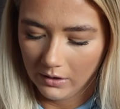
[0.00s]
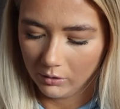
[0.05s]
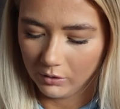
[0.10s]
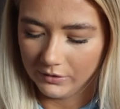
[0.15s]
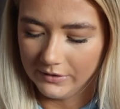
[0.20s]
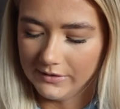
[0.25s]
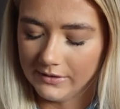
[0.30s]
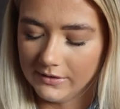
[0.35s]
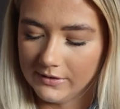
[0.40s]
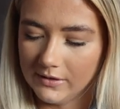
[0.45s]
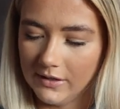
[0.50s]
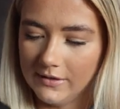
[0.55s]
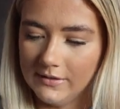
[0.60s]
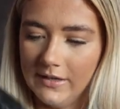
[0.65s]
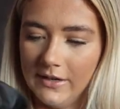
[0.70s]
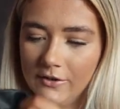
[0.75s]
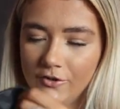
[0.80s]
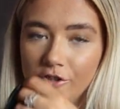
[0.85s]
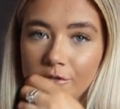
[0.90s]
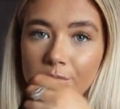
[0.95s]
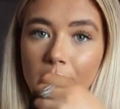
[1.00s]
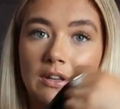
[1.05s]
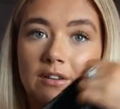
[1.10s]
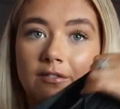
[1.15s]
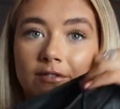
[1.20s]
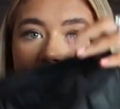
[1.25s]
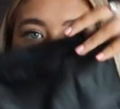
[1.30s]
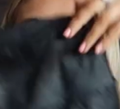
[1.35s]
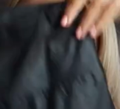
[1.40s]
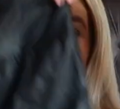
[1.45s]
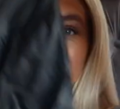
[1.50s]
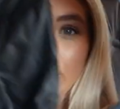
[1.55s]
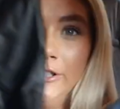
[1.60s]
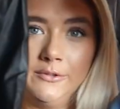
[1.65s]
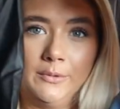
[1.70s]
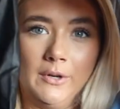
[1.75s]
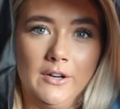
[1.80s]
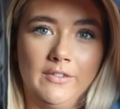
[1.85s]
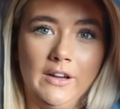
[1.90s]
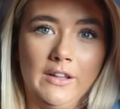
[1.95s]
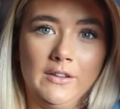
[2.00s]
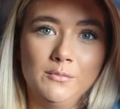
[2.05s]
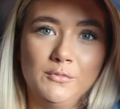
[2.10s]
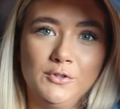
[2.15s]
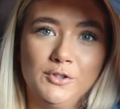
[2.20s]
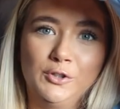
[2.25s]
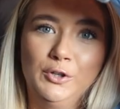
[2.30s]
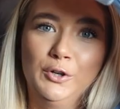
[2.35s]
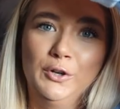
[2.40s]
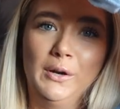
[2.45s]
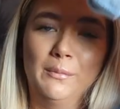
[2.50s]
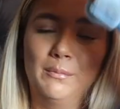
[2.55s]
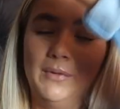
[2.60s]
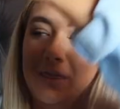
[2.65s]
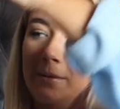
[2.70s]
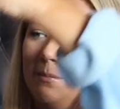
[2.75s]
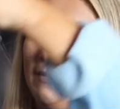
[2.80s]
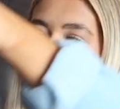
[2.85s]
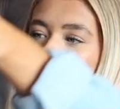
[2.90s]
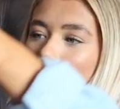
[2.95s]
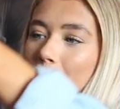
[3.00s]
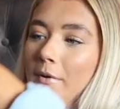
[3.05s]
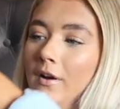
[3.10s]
Got these in a size extra small. They're very crease where I've had them screwed up in the bag,